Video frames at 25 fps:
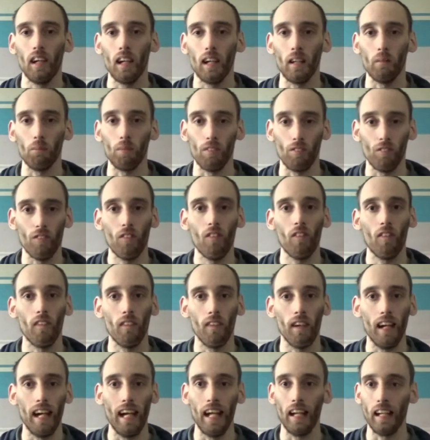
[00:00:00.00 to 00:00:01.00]

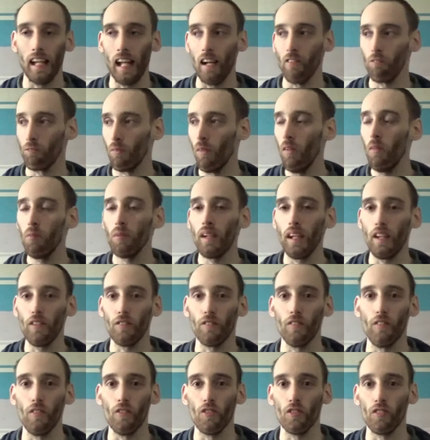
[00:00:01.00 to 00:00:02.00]
before, and have more
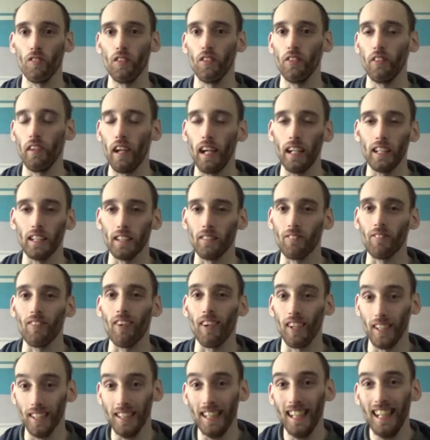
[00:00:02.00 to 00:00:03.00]
playthroughs for you guys to
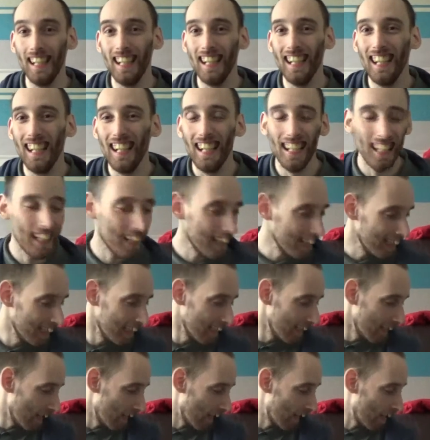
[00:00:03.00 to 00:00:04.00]
watch.
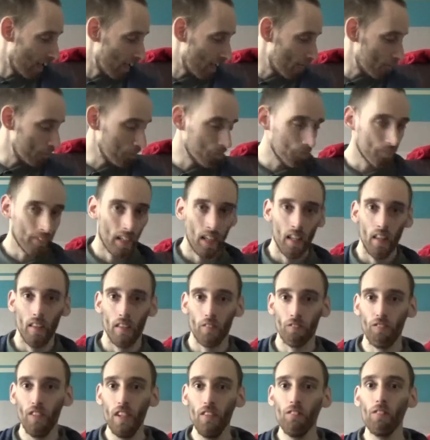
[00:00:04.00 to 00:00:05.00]
The
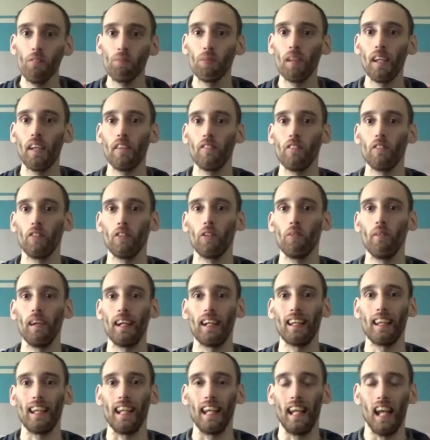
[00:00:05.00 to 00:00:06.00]
FIFA playthrough
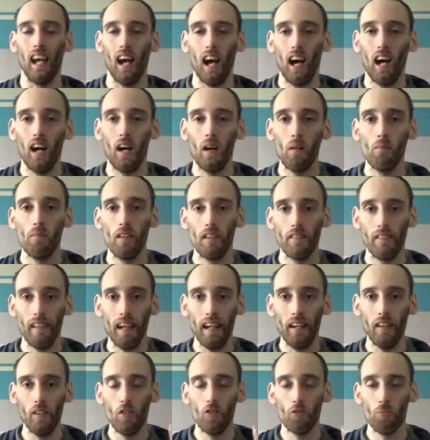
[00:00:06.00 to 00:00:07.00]
quickly.
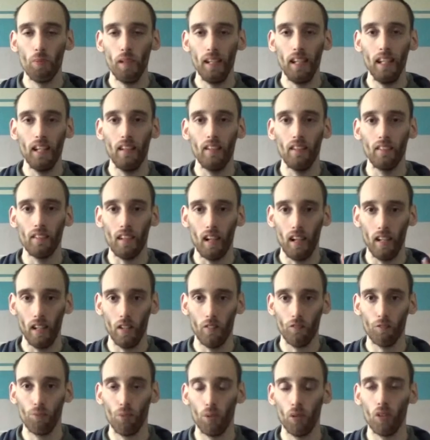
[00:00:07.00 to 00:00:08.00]
That has been kind
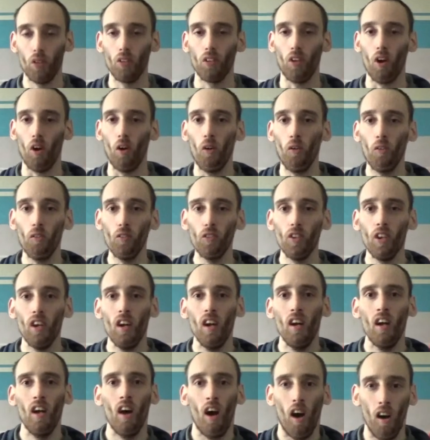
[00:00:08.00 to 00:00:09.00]
of put on hold.
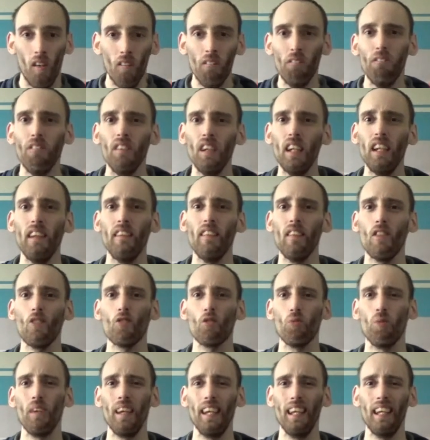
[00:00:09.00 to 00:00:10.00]
Hopefully this
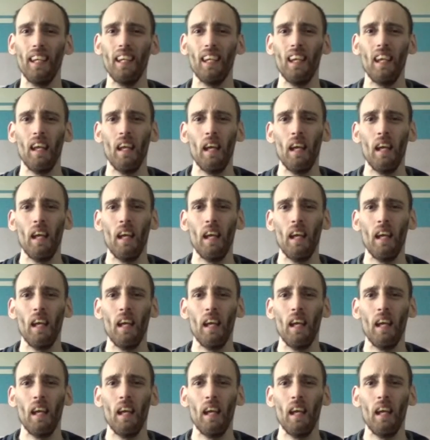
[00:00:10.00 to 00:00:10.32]
week,